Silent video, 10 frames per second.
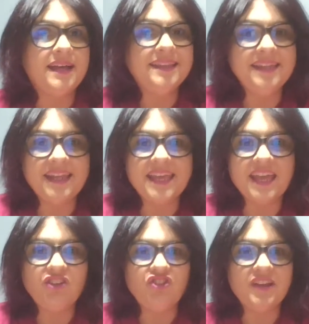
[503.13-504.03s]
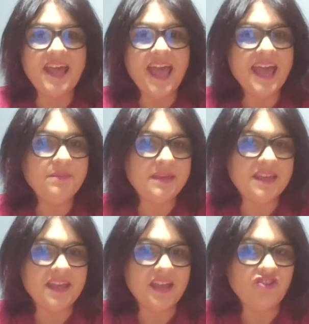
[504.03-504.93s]
litigation and
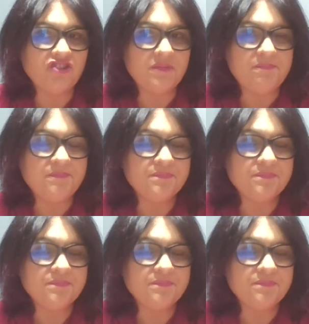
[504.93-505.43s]
mediation.